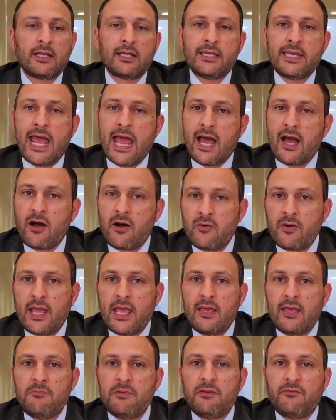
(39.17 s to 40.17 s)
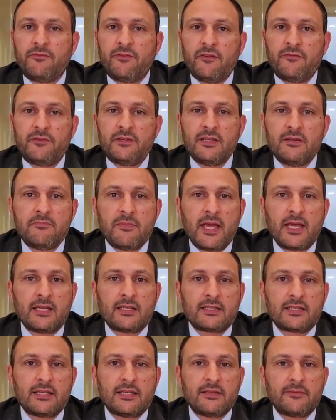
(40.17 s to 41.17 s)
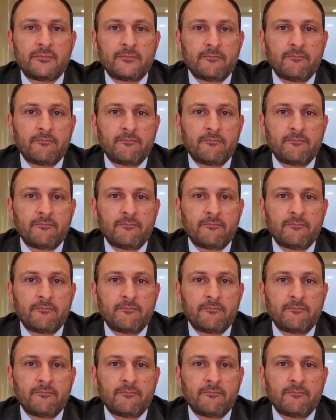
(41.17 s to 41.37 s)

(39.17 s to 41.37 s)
Now AB 1950 makes it